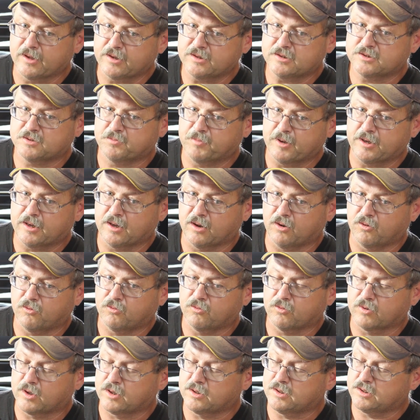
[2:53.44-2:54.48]
needs to be
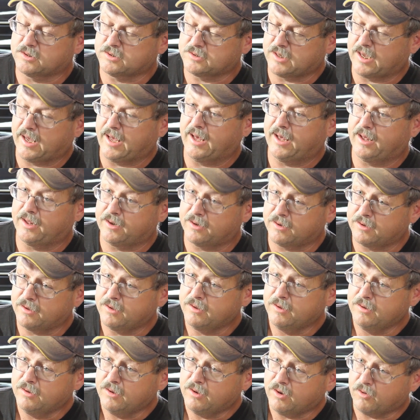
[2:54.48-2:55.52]
told on the side
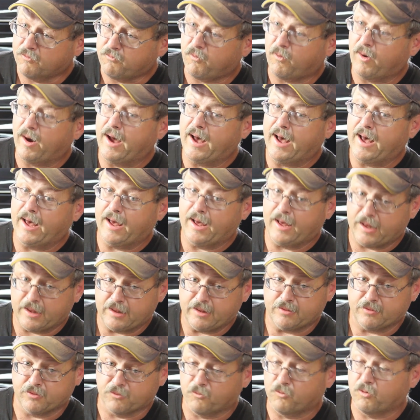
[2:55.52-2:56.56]
of why
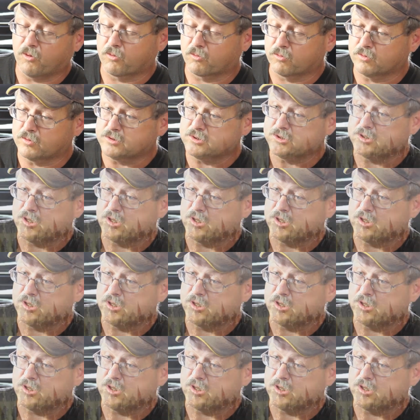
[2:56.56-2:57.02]
the war was